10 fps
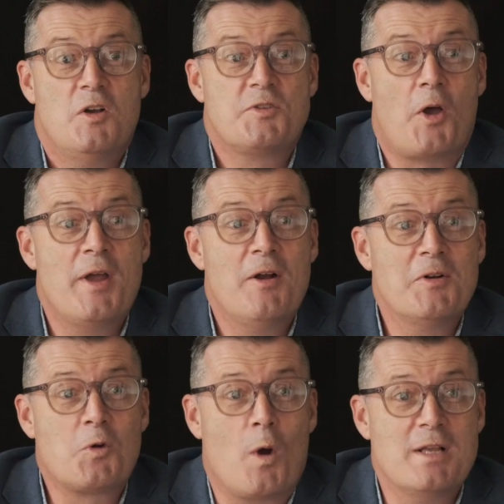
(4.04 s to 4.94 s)
So here
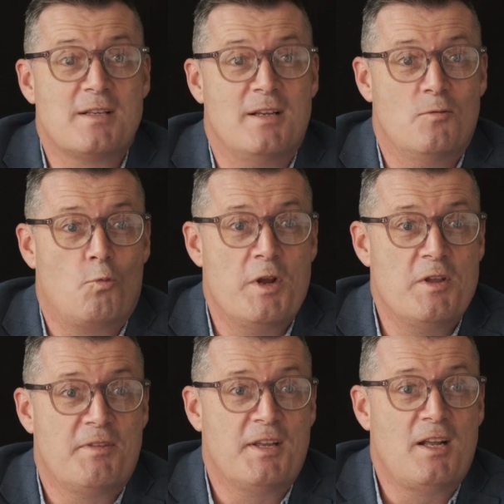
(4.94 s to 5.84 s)
in Queensland, when
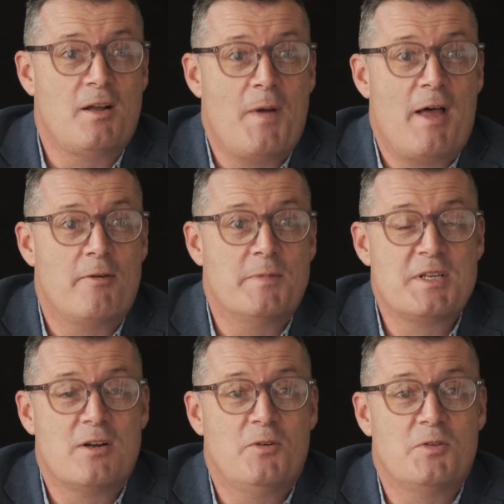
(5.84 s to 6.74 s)
you're thinking about the
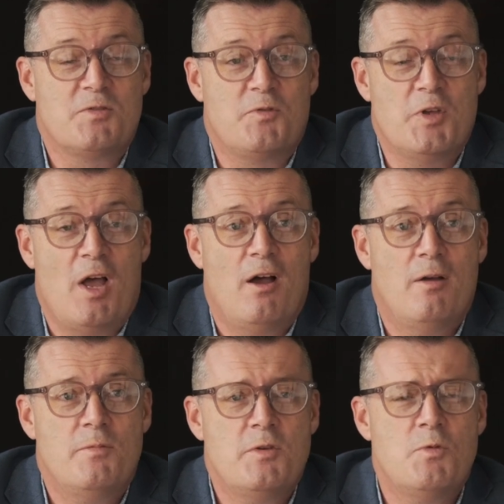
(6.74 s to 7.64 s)
materials for your
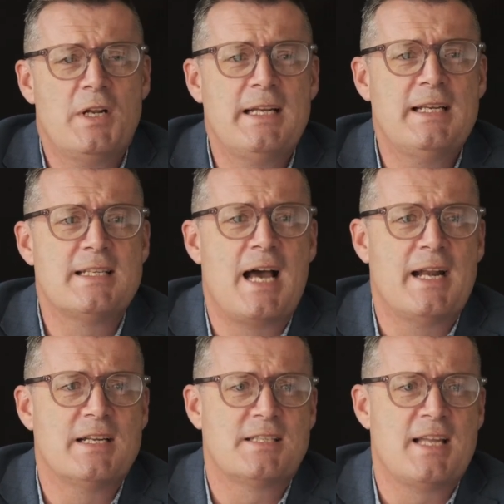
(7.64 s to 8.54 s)
home, you really need to
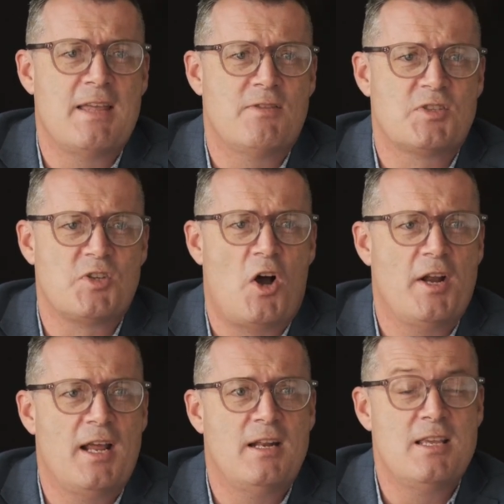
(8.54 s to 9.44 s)
understand the
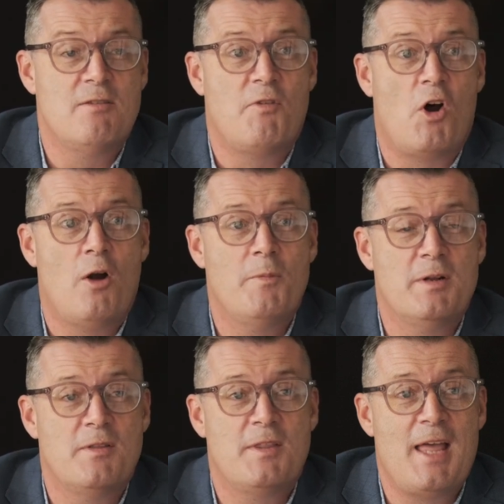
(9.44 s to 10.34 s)
site and the
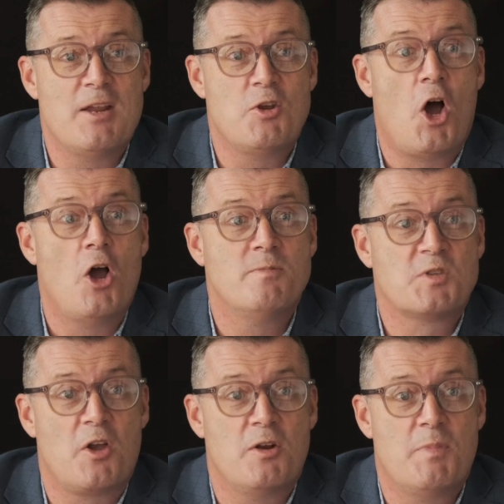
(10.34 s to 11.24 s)
environment that your
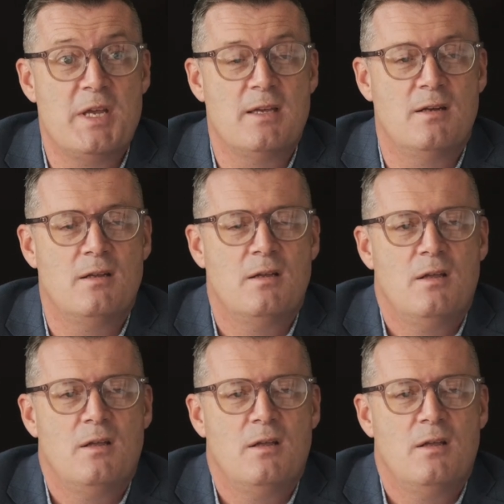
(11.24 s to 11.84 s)
home's going to be in.